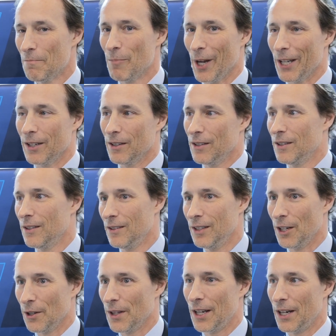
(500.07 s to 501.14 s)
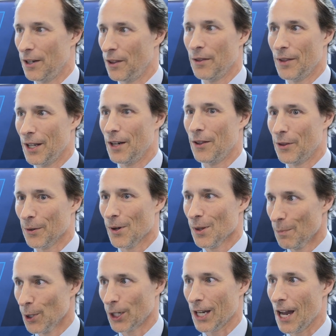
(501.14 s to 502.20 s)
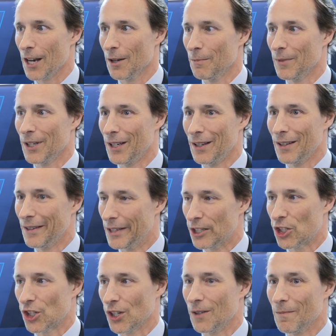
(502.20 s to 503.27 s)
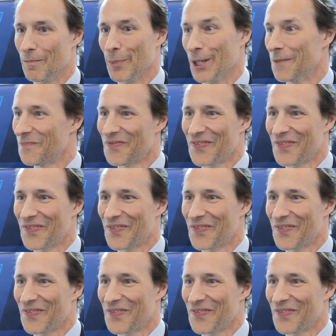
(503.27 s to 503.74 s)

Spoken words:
But they didn't throw the book at him, and they shouldn't. But